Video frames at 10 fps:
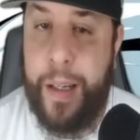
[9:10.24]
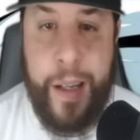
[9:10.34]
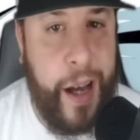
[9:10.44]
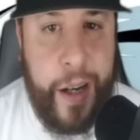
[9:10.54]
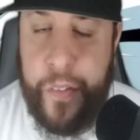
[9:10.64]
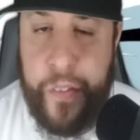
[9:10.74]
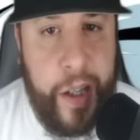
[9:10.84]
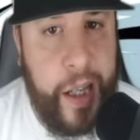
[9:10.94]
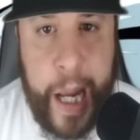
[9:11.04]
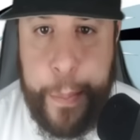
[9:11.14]
Not a
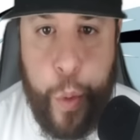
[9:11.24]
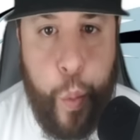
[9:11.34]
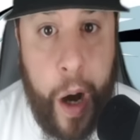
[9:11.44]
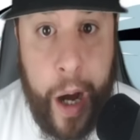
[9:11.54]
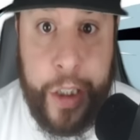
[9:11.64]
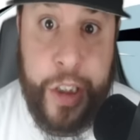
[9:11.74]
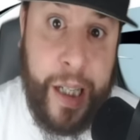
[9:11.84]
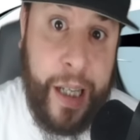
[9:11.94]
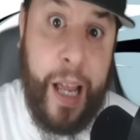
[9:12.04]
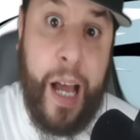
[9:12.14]
fun game to watch,
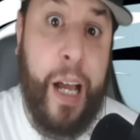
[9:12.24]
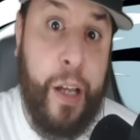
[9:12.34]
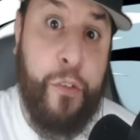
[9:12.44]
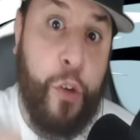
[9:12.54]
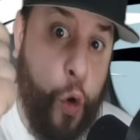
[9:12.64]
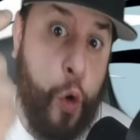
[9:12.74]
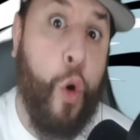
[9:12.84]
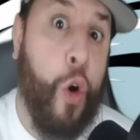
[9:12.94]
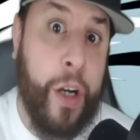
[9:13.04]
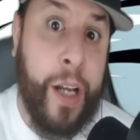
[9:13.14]
live
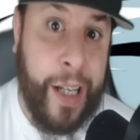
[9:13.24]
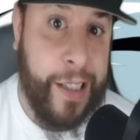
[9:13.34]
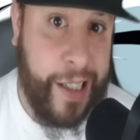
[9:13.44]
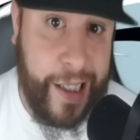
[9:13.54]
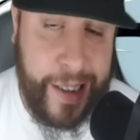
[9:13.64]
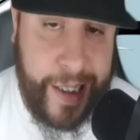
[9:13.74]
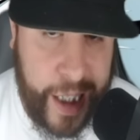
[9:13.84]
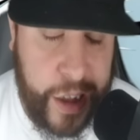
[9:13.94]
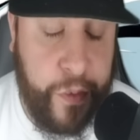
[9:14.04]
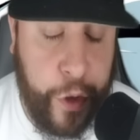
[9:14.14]
or the
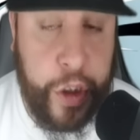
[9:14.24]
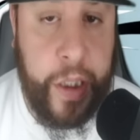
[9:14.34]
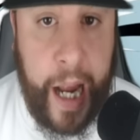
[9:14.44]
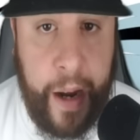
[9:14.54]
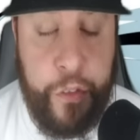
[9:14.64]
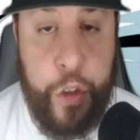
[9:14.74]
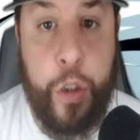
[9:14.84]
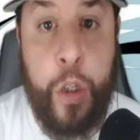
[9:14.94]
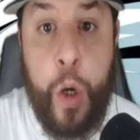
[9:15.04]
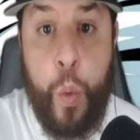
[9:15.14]
condensed version
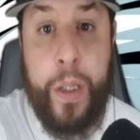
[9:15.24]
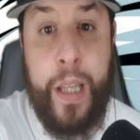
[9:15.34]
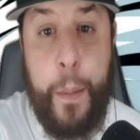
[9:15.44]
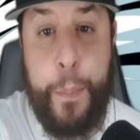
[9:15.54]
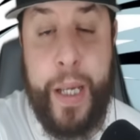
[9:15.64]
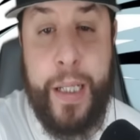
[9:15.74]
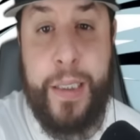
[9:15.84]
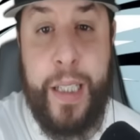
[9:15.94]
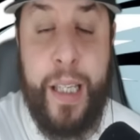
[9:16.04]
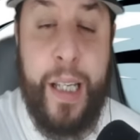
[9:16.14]
after. With that being
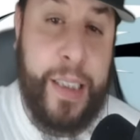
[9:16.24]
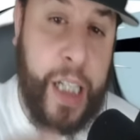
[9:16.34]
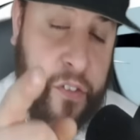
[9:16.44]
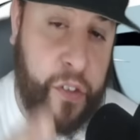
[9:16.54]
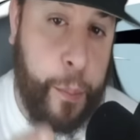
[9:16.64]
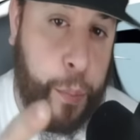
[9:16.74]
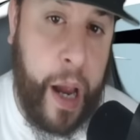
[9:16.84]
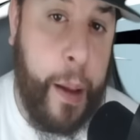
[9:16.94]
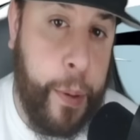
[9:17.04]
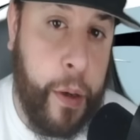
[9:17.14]
said, let's hear from
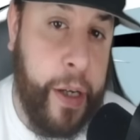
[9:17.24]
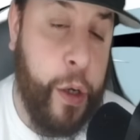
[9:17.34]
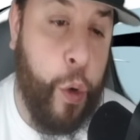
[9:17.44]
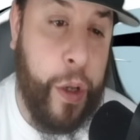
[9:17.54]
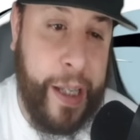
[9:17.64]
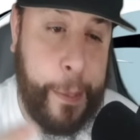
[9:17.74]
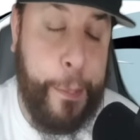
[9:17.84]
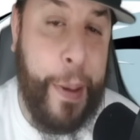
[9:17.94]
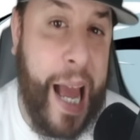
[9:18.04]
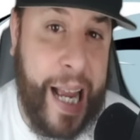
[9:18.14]
Bradbury on the
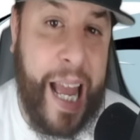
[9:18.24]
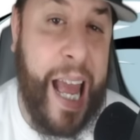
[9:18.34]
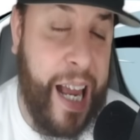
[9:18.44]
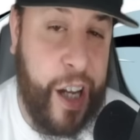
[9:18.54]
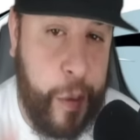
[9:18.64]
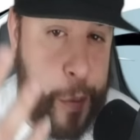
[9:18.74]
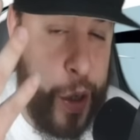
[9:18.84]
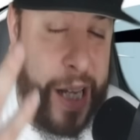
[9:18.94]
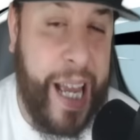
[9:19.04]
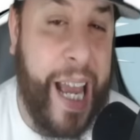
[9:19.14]
back end
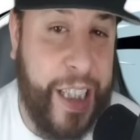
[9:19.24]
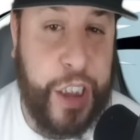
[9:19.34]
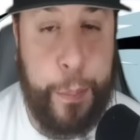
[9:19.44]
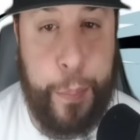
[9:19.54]
communication